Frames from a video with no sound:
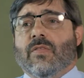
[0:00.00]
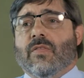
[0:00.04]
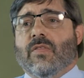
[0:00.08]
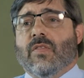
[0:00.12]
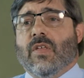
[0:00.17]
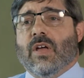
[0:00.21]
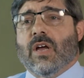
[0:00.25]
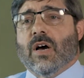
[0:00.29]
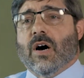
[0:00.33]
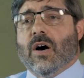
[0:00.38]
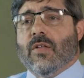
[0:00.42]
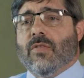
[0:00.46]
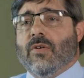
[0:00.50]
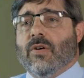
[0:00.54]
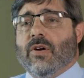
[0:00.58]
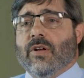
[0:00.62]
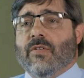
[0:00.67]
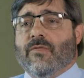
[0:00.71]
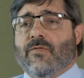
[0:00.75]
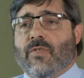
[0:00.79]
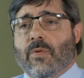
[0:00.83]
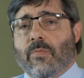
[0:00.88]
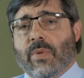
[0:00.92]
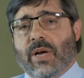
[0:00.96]
The other
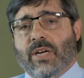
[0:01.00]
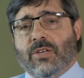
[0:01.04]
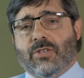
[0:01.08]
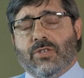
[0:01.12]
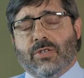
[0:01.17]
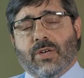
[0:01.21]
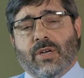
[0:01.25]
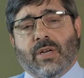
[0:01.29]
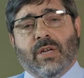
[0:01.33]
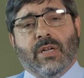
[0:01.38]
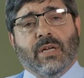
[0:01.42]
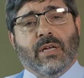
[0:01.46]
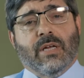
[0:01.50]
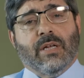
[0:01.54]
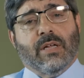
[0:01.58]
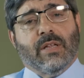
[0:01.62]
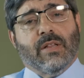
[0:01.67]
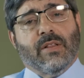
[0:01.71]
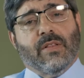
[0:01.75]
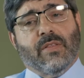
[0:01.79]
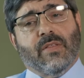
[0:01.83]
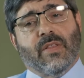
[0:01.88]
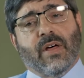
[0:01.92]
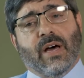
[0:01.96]
information
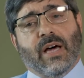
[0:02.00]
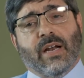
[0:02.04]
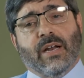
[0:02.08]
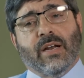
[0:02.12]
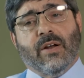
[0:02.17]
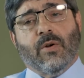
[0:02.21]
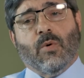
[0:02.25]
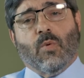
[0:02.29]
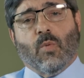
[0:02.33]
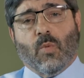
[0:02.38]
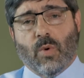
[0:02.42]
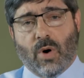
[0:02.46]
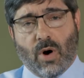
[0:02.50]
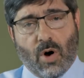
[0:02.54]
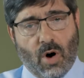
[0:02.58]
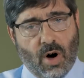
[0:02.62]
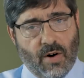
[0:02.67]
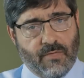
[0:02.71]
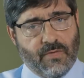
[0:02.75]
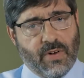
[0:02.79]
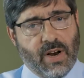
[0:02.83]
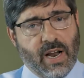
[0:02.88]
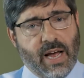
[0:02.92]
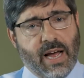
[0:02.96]
that we're
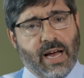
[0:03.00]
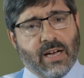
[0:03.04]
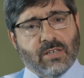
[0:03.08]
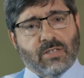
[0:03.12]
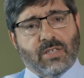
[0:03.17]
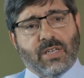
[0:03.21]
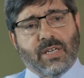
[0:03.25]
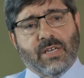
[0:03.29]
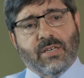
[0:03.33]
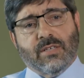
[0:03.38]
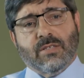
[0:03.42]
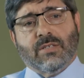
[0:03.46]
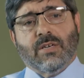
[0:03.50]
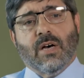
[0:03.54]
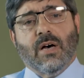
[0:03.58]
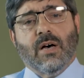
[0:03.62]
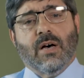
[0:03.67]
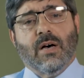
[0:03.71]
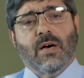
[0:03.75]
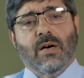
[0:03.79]
often asked is,